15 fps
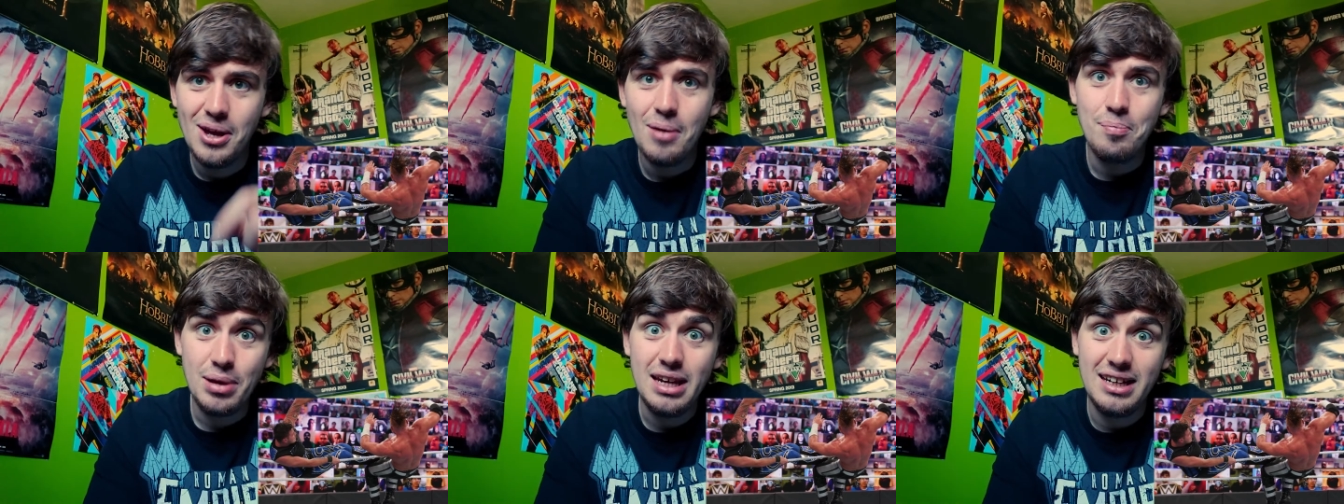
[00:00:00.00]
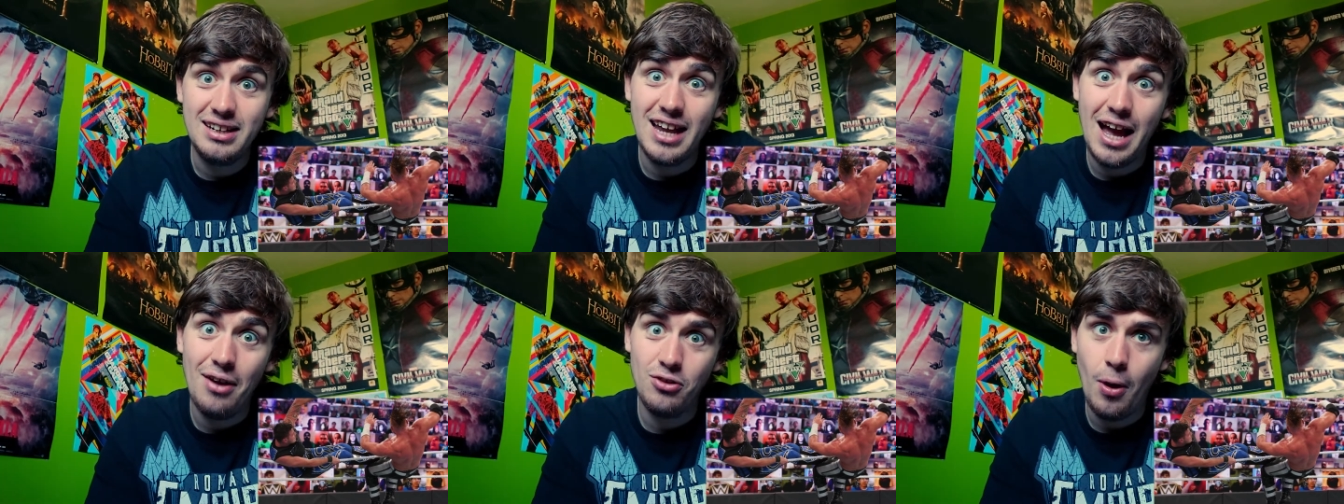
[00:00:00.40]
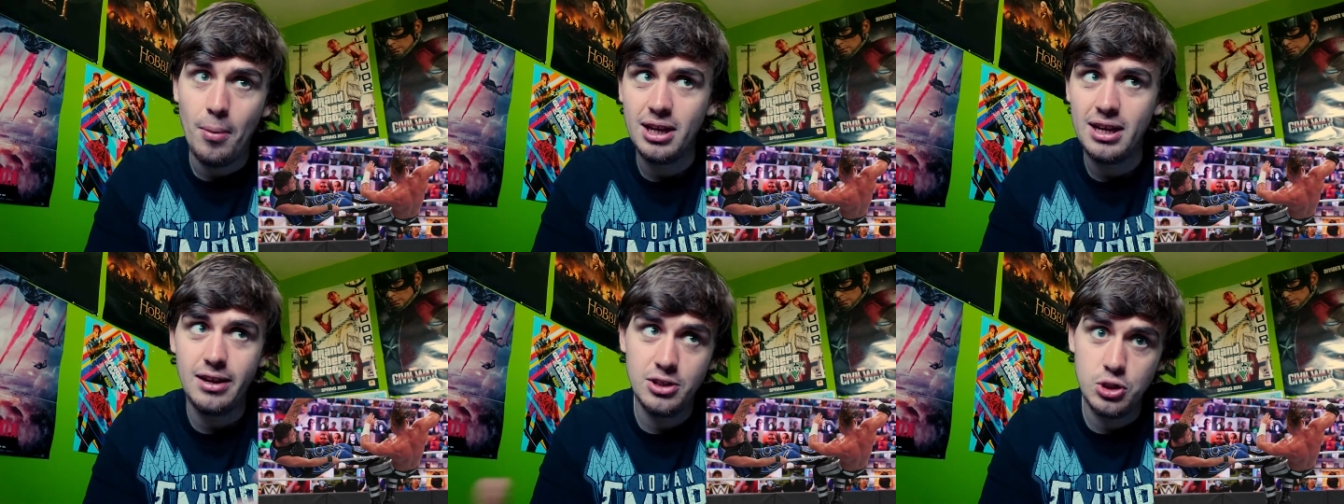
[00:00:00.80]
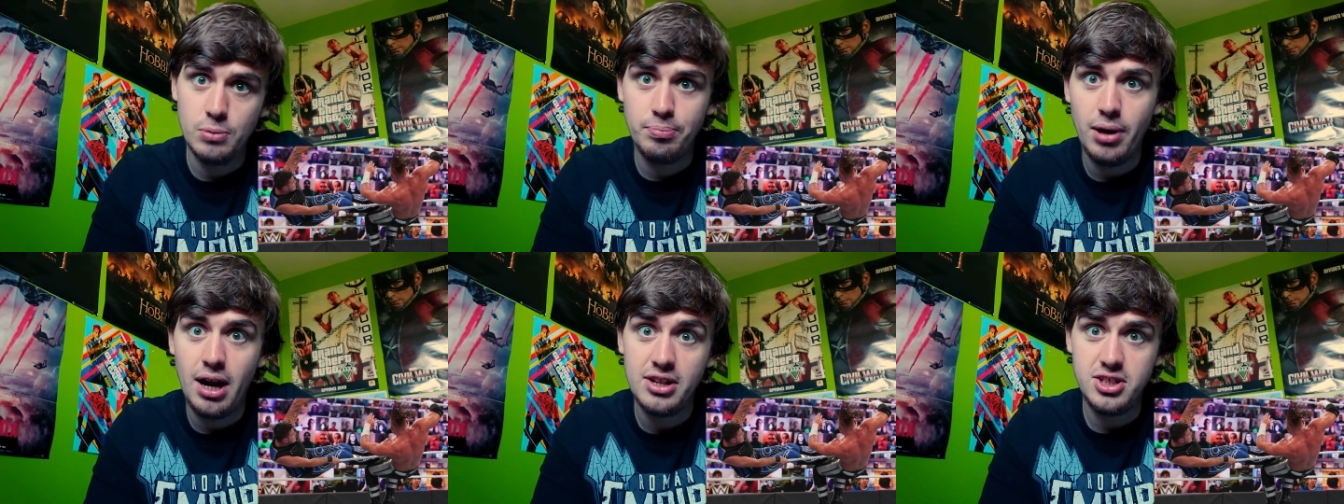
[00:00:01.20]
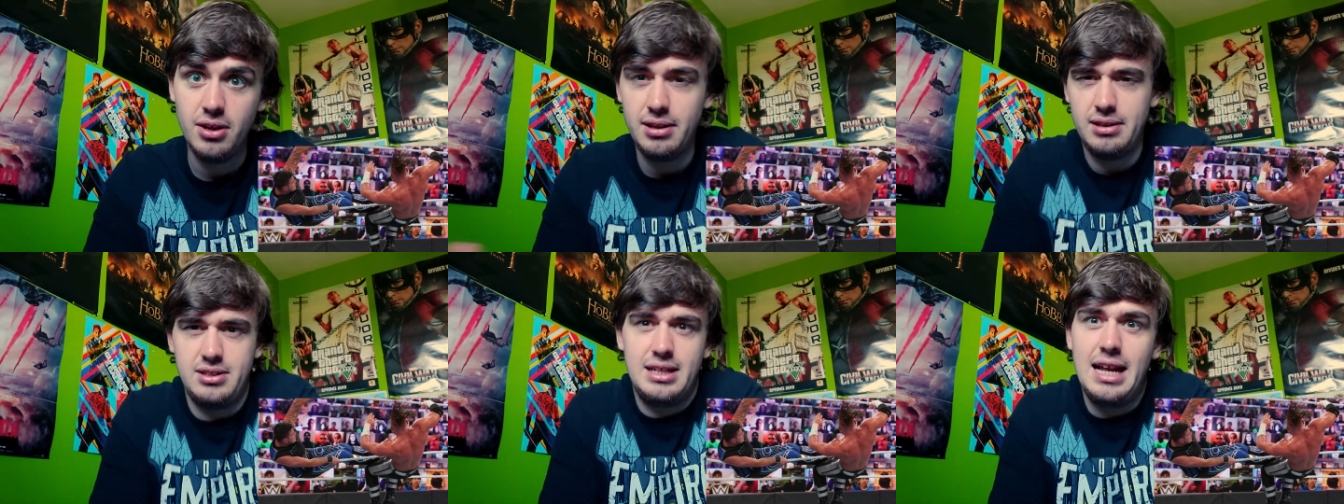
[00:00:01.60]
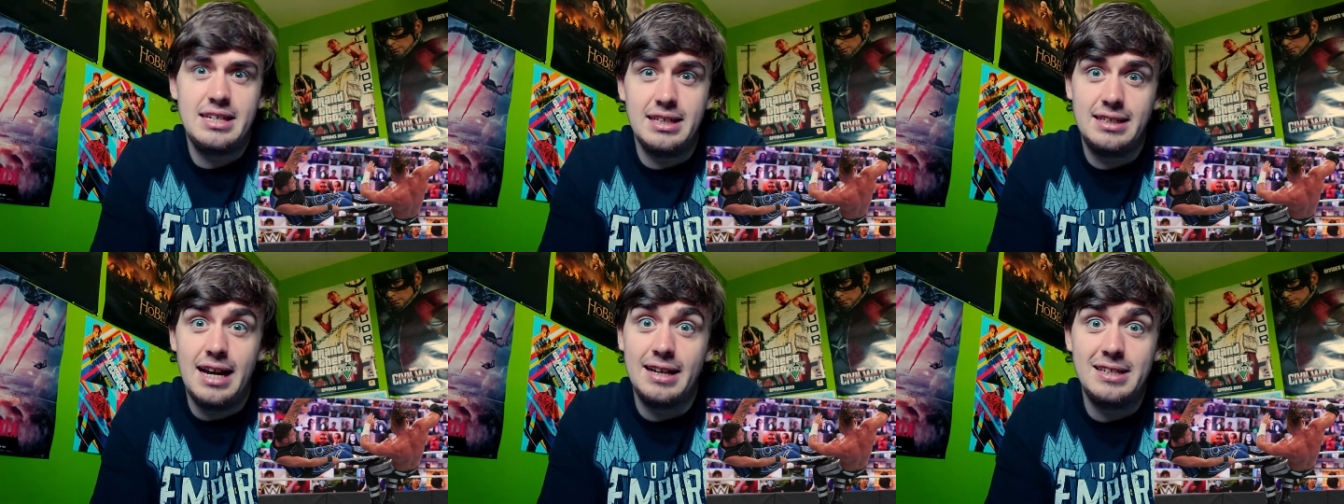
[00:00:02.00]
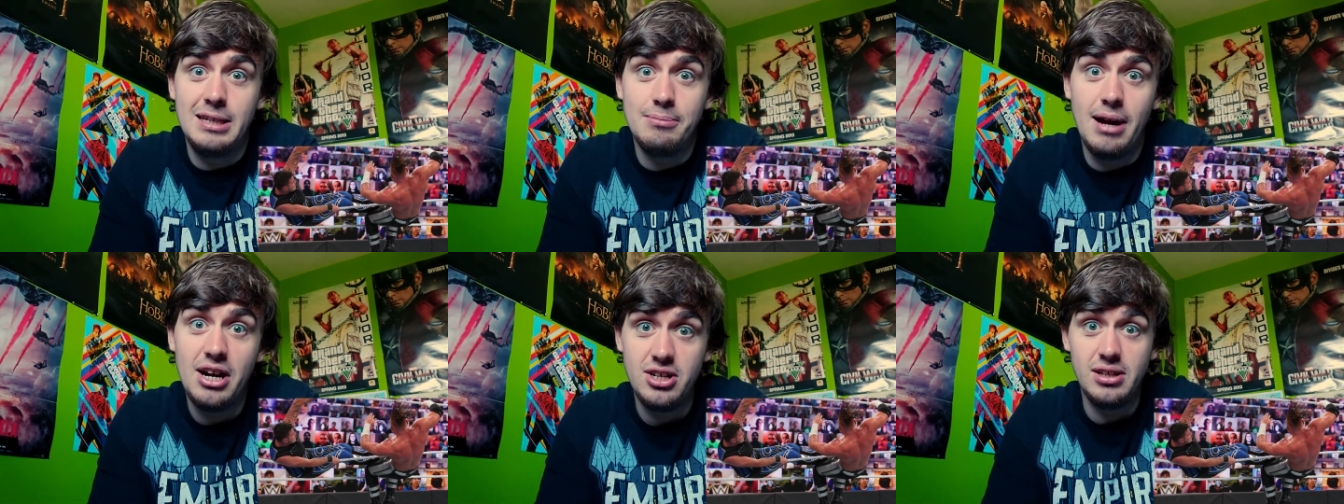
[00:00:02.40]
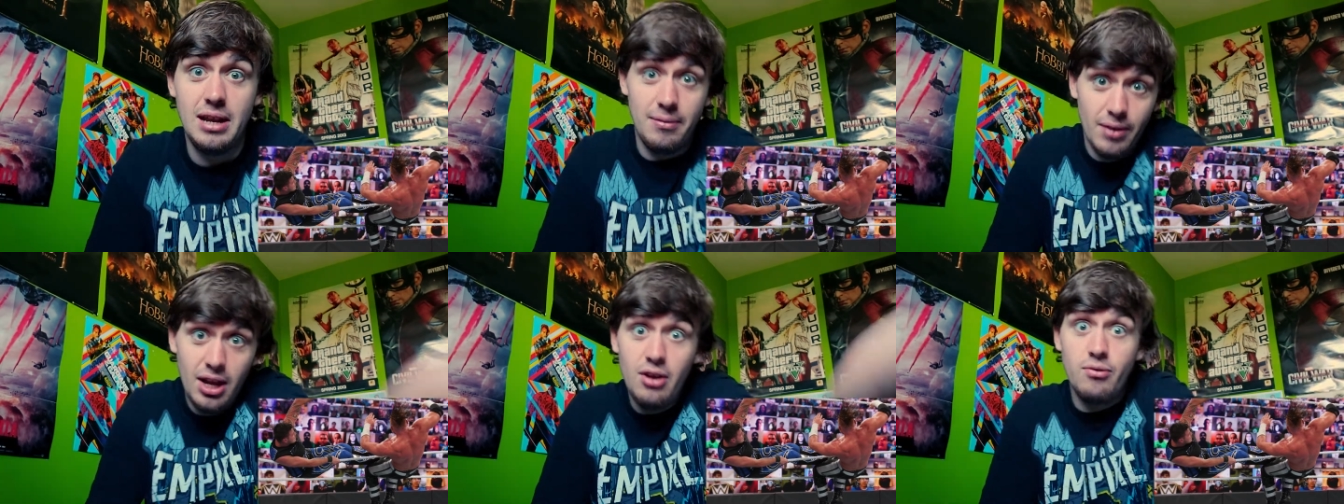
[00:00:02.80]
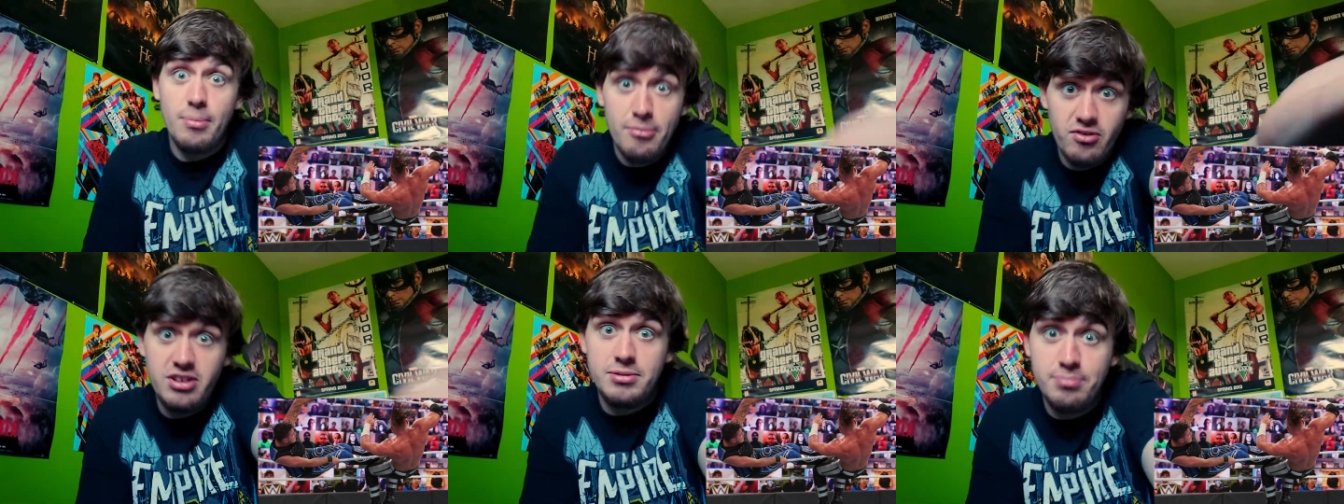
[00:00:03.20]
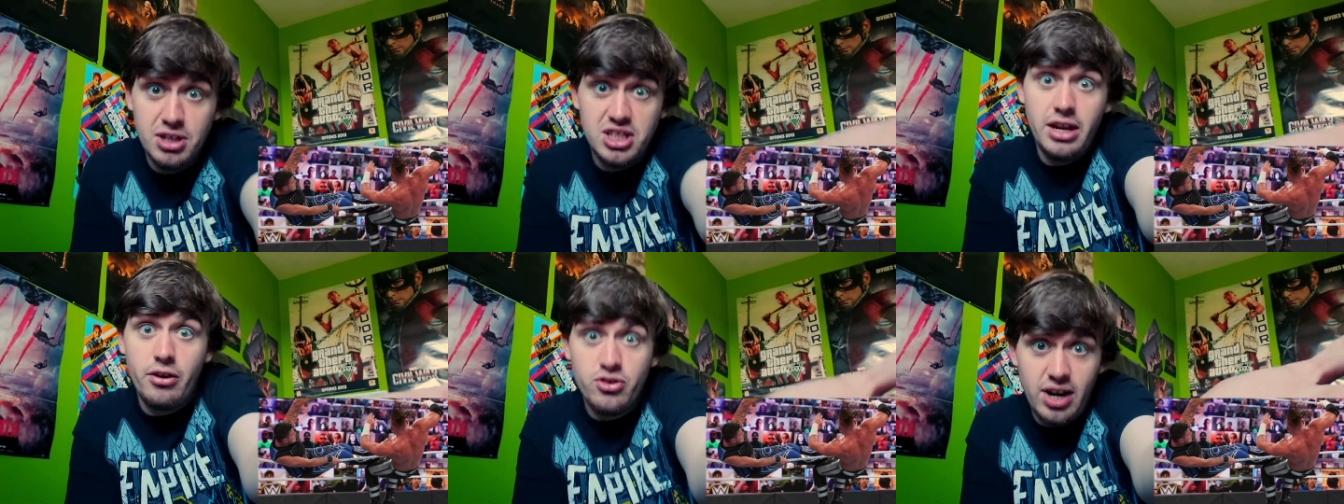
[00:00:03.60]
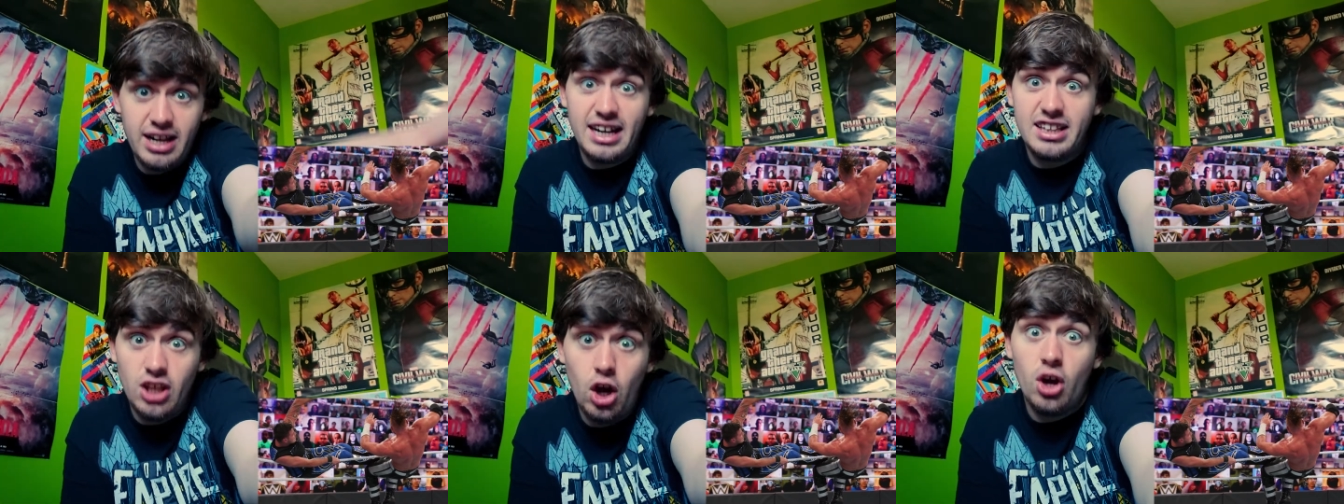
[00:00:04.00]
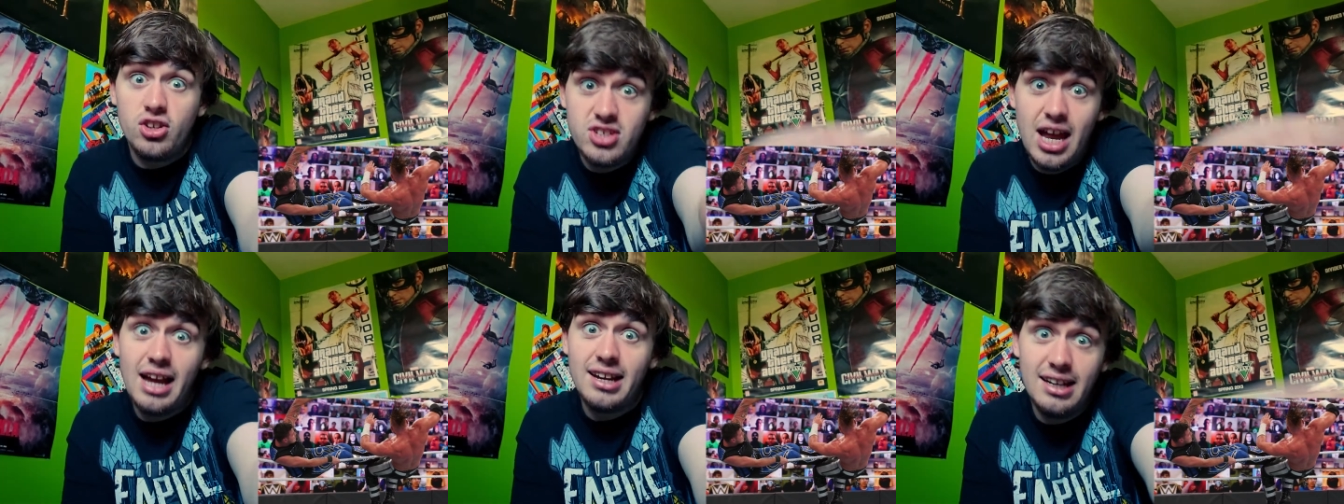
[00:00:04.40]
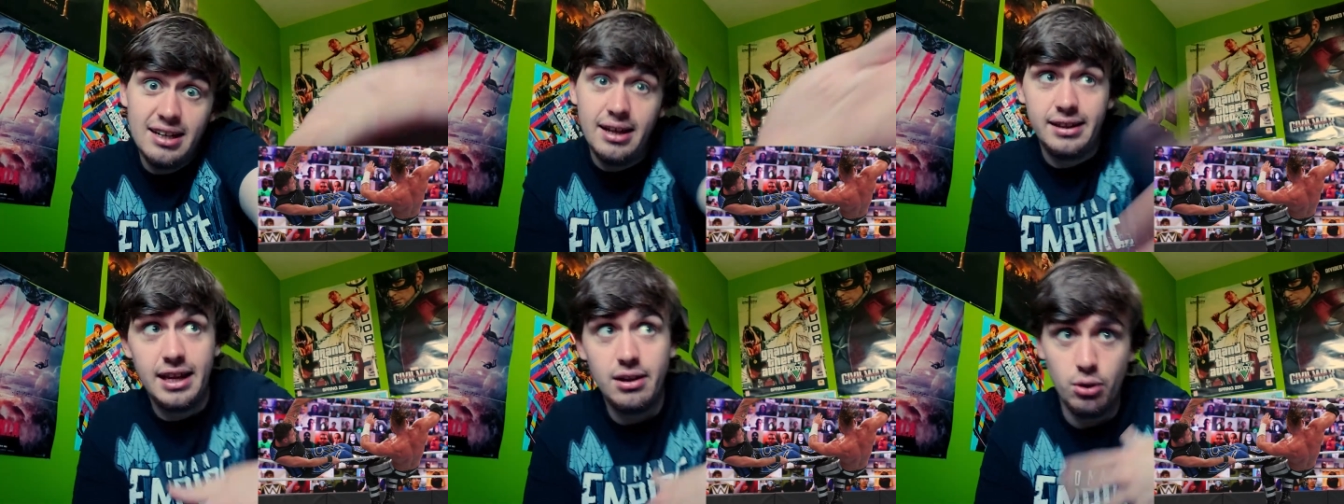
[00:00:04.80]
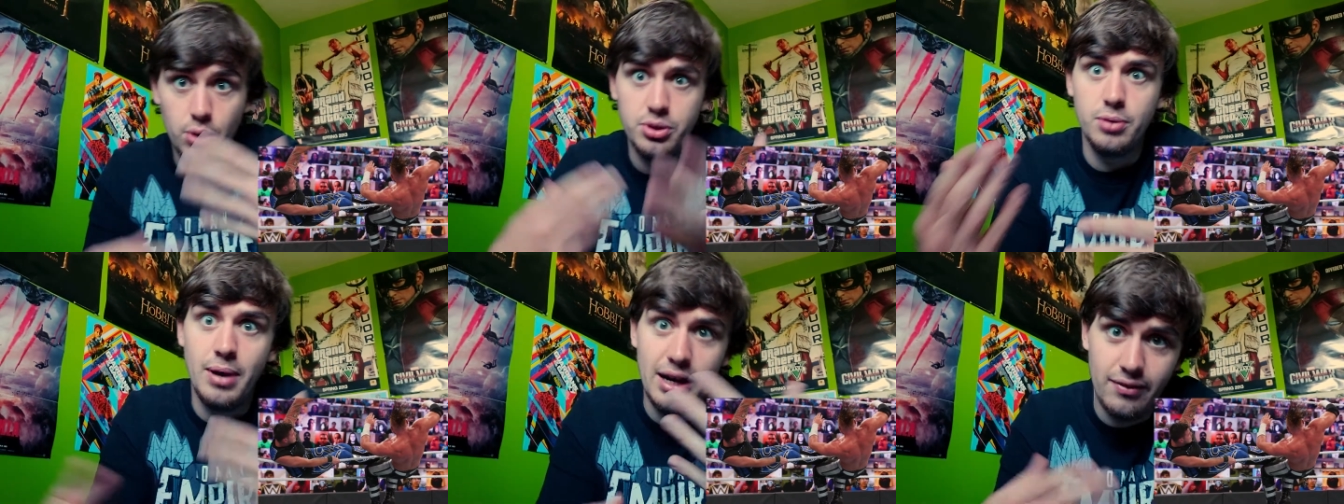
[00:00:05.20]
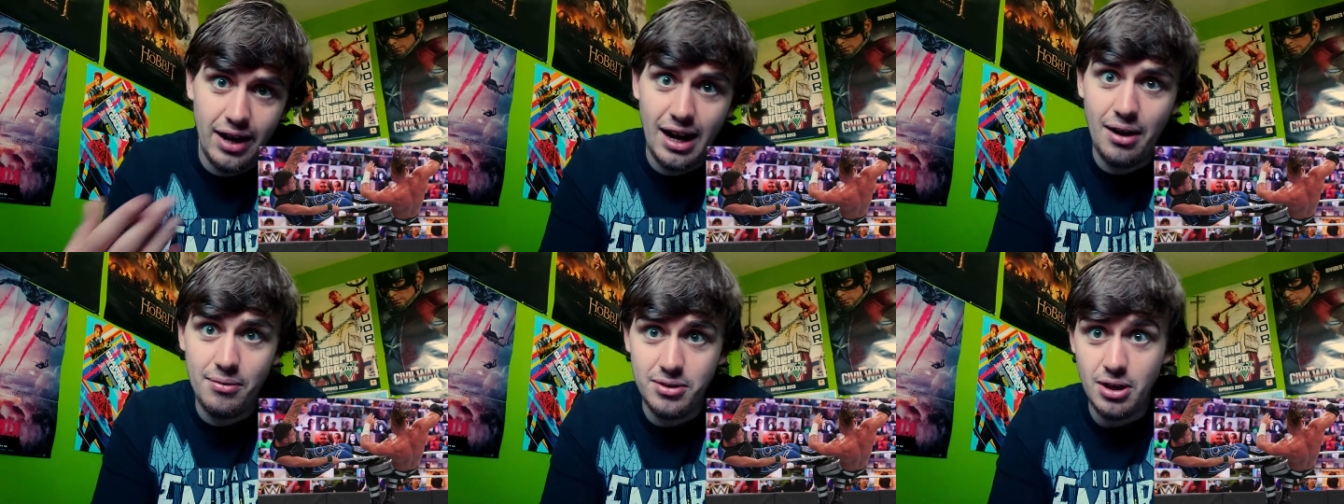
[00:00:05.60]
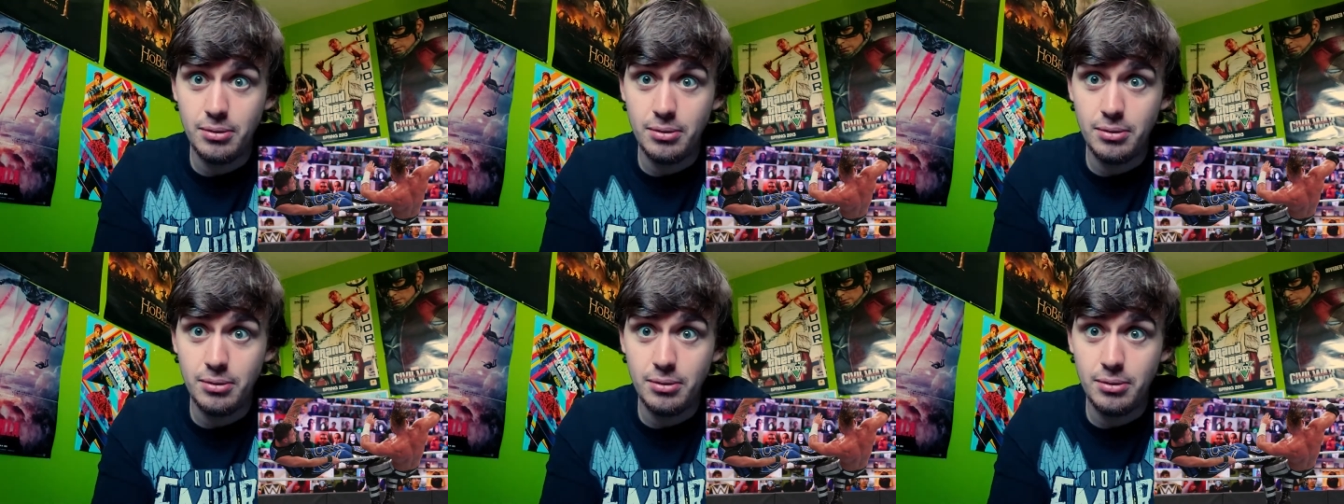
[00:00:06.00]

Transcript: Dominic in some parts. Like classic tag team match, and then Mysterio trying to get the hot tag in, and then other way around.